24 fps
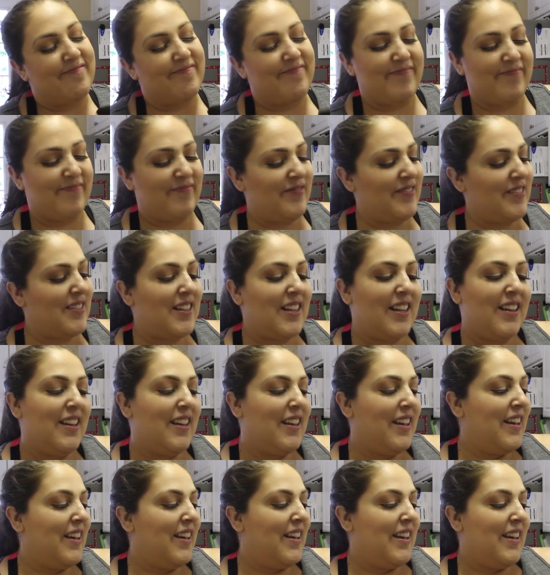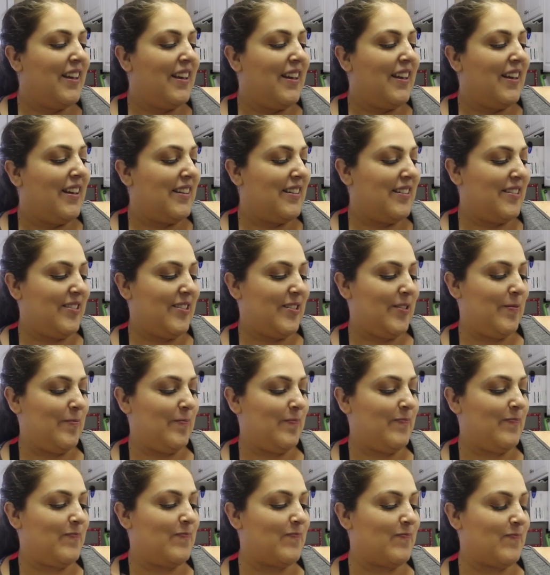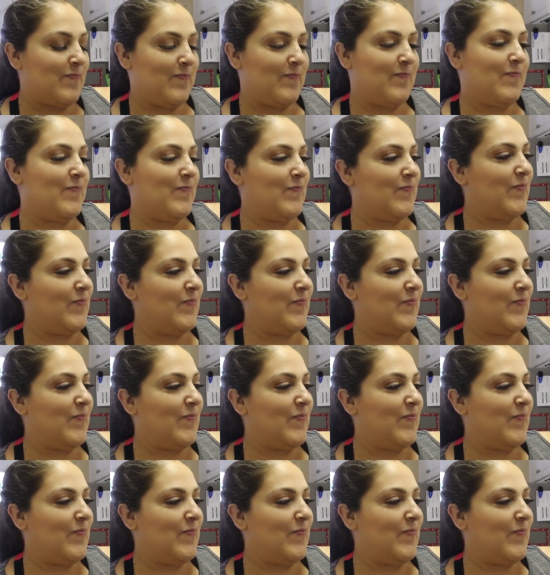(silence)